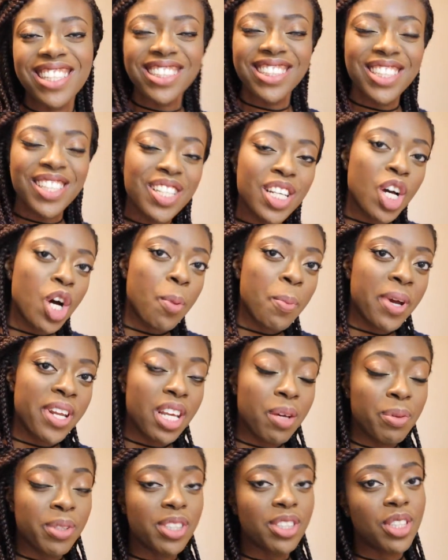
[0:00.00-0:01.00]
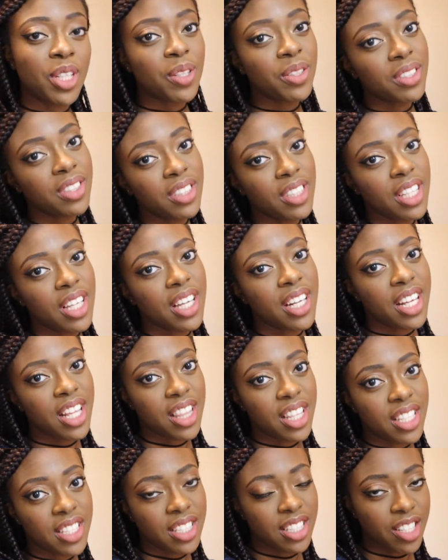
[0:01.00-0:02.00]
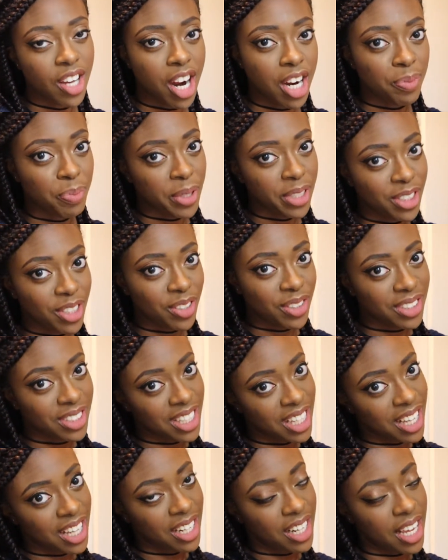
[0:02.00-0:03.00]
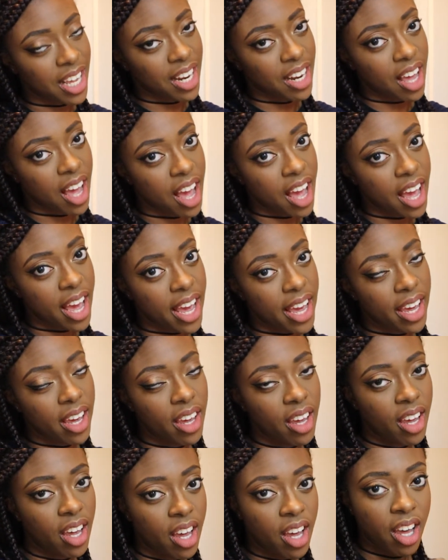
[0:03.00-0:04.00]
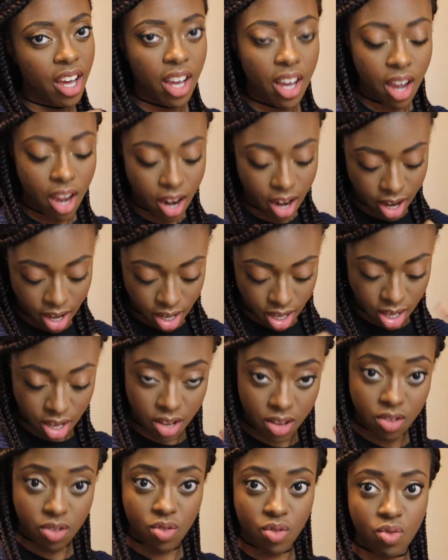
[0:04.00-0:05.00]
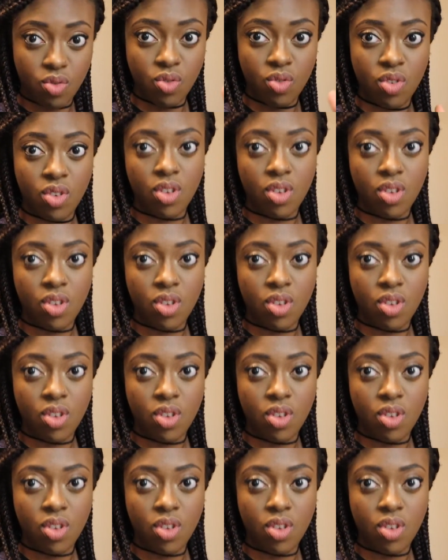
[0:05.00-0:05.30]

As you know, my name is Tosin and this is Heart by Tosin and I heart you.